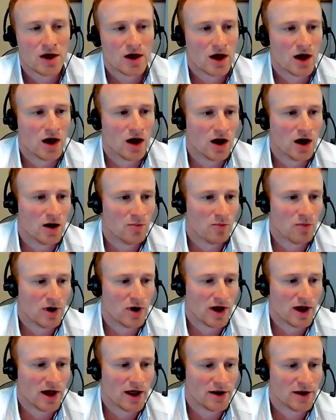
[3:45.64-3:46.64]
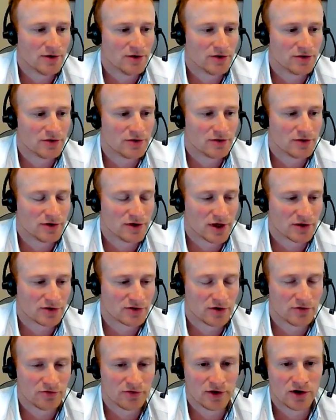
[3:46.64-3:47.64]
And yes,
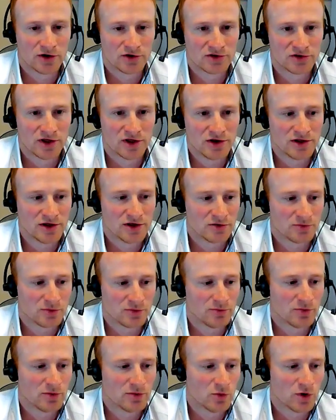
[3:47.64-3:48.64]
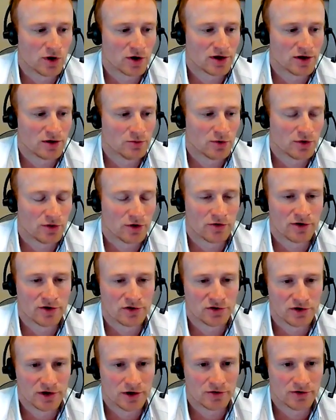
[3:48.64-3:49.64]
over the last 10 years, we've been working with our
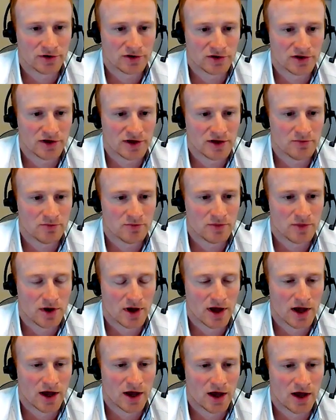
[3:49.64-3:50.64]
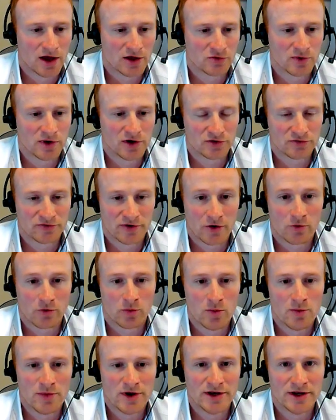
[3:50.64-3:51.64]
engineering team as well as Farrell
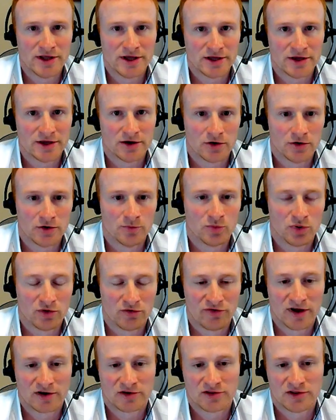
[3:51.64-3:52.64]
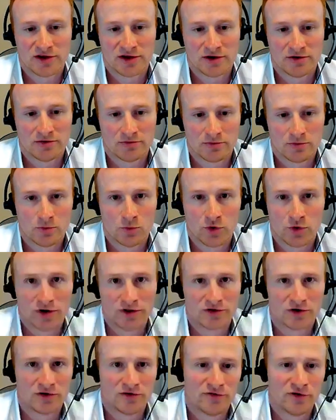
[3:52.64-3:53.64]
Pomini on perfecting what
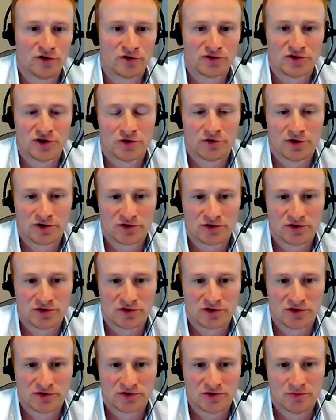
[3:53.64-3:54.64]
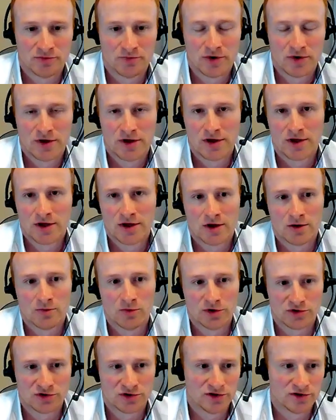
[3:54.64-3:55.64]
is our first generation system,
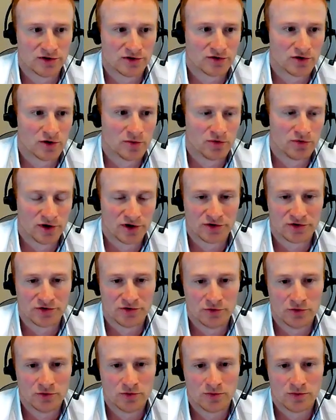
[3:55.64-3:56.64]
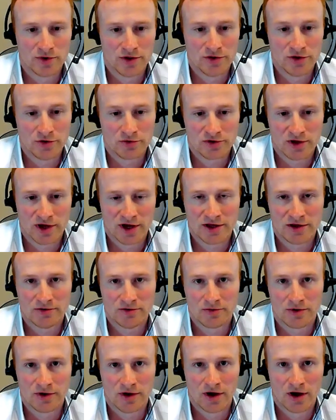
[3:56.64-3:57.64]
which is operational in the UK.
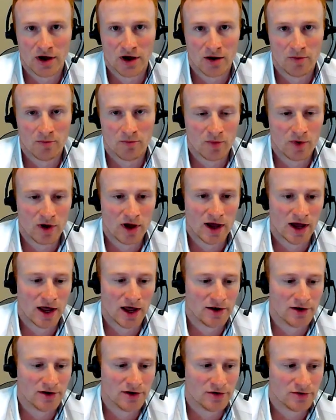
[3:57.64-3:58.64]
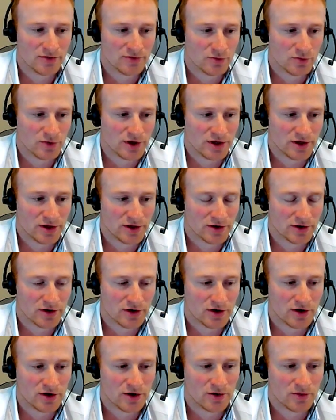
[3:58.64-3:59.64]
And we
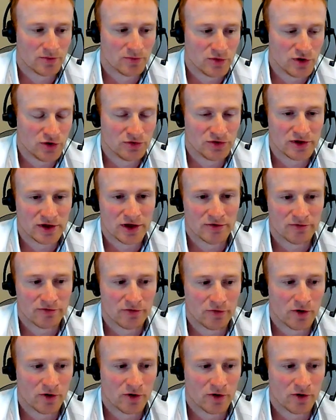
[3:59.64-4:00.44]
are using it